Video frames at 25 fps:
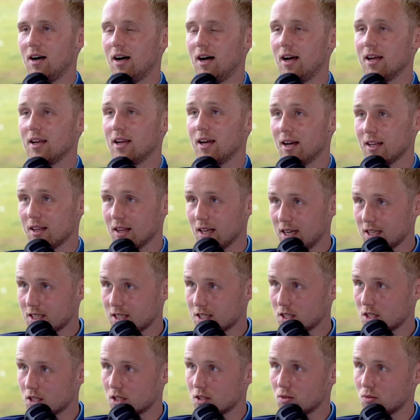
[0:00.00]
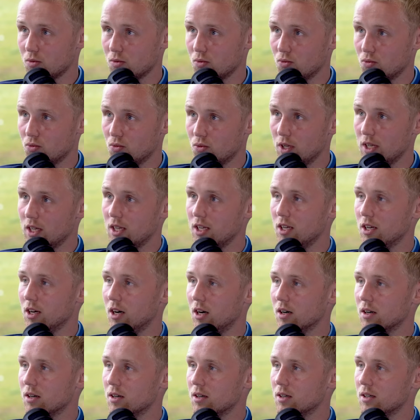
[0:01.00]
I had lessons really
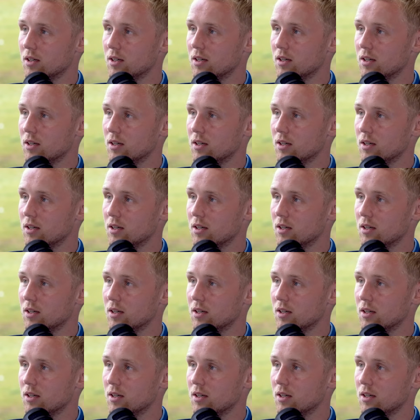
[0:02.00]
young,